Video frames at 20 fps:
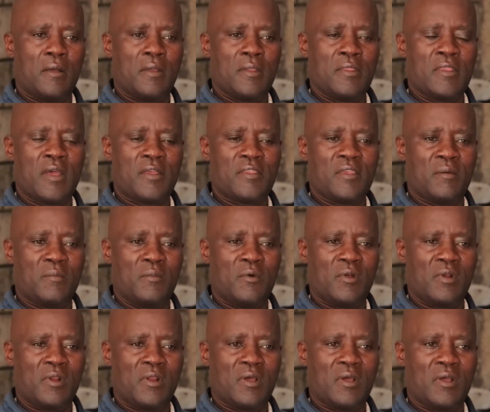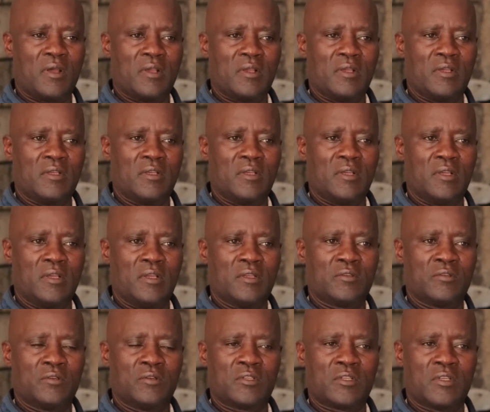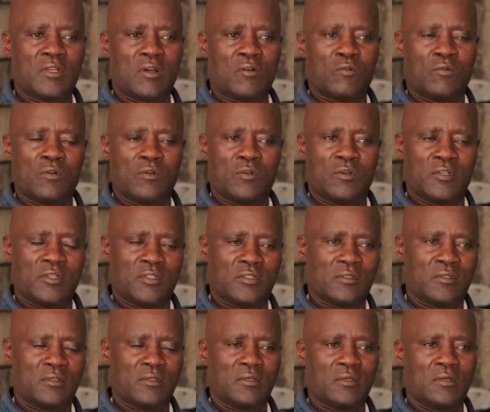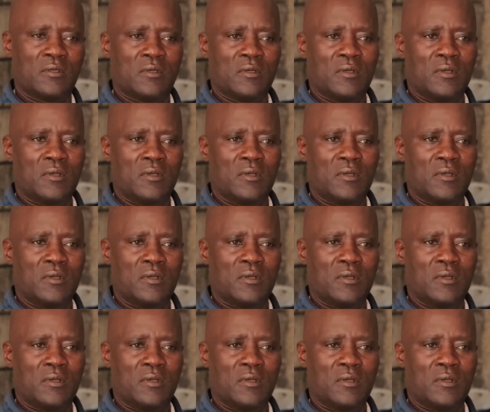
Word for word: Nyanya Mona, is not in a good condition.